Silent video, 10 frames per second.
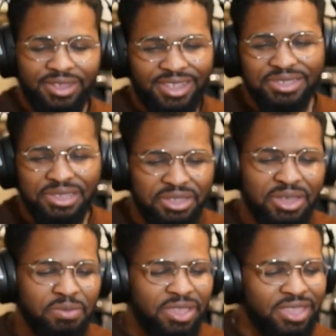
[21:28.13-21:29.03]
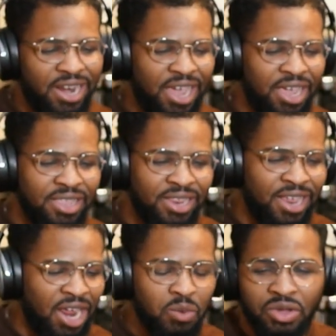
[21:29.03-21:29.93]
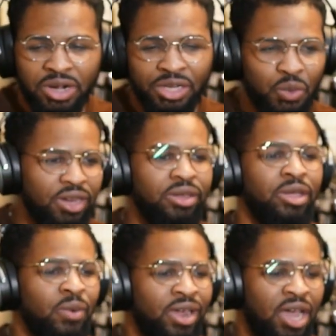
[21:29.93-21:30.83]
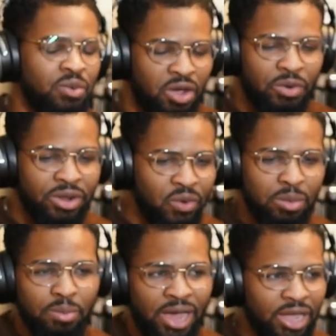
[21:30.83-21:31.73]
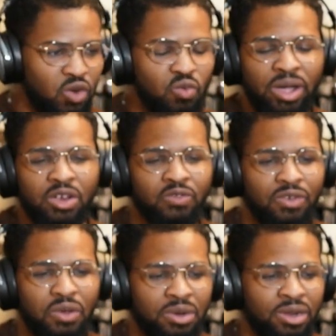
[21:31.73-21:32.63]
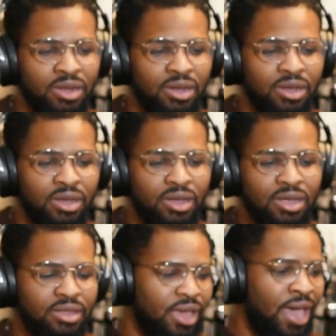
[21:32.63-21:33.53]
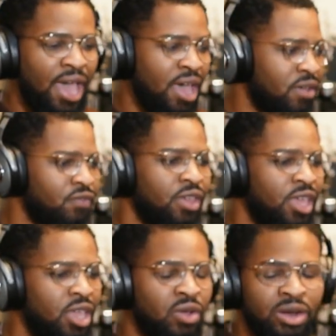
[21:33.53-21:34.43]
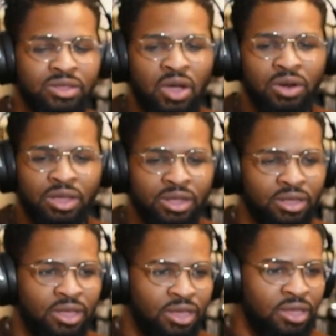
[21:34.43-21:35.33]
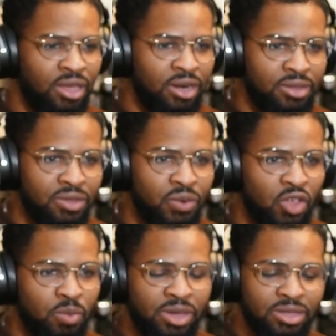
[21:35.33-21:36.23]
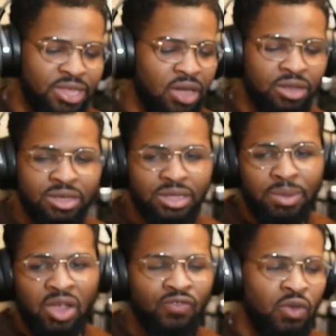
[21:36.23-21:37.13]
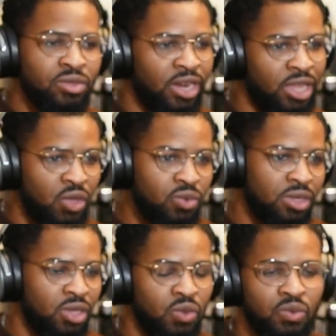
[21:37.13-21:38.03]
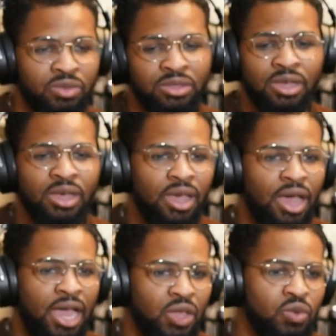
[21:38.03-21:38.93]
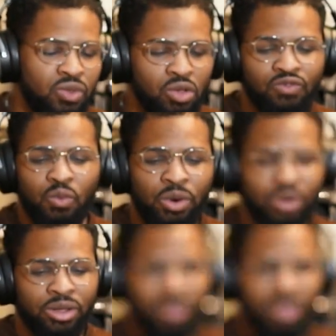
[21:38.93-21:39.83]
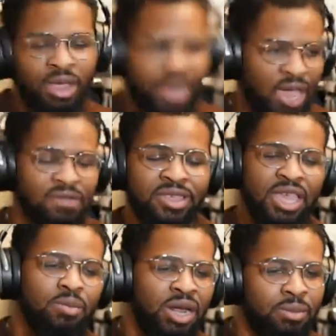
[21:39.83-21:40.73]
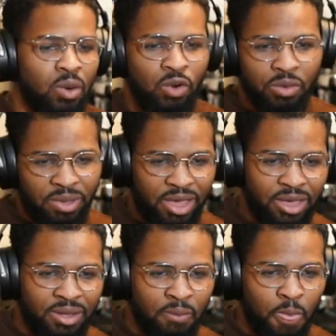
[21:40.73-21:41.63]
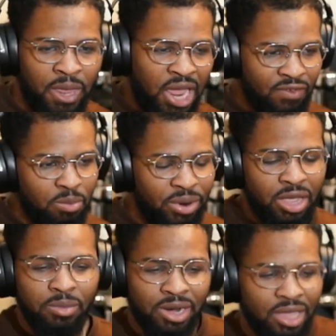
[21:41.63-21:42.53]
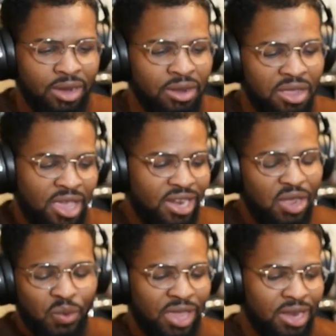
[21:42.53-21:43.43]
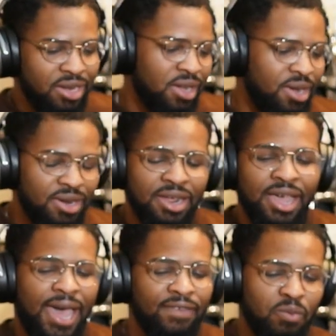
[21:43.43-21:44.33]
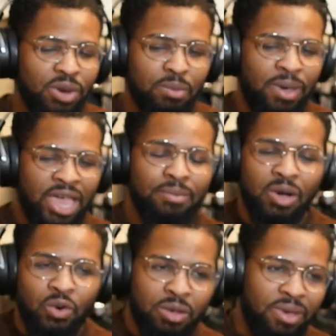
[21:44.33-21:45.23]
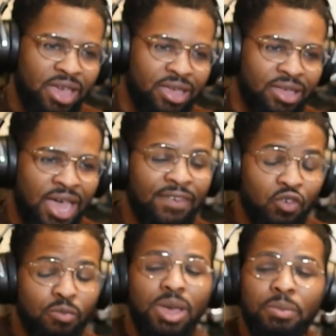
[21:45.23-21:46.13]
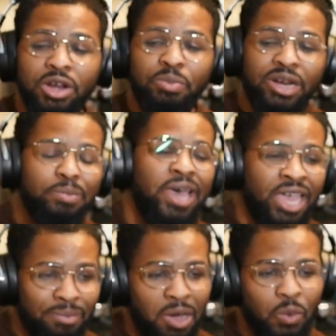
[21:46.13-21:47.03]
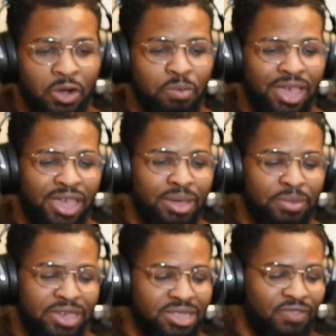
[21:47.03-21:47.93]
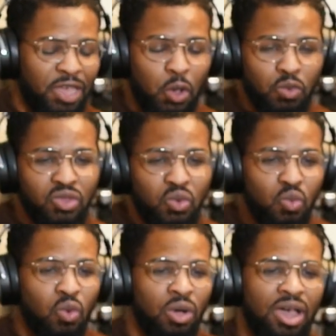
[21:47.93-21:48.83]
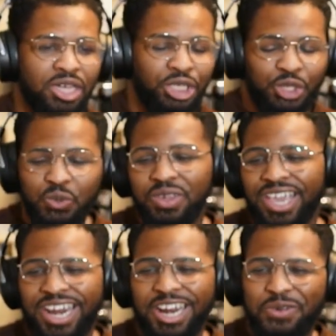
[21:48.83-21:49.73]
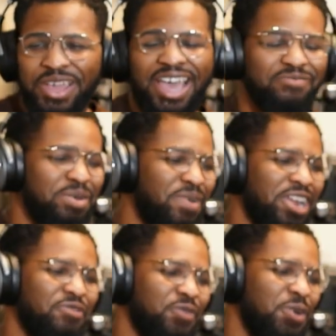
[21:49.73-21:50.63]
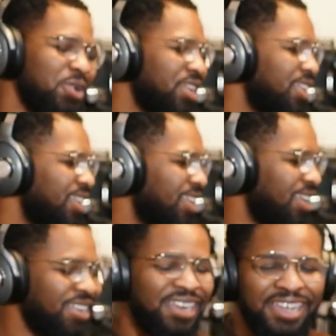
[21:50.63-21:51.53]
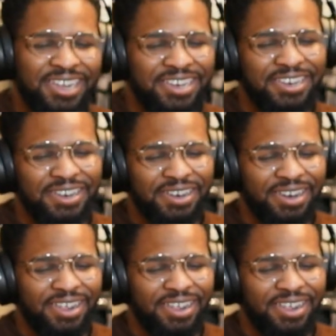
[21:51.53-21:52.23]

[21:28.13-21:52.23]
it's something that that I was gonna do anyway, right? I was already going to buy a new microphone to have here in this art in this studio, because not because the microphones that I used to use, I use those for work, and I have to take them out of my work bag and I have to bring them in here, and then when I get done I have to put it back in my work bag. I have to remember to put it back in my work bag, because if I go to a shoot and I don't have my microphone, then,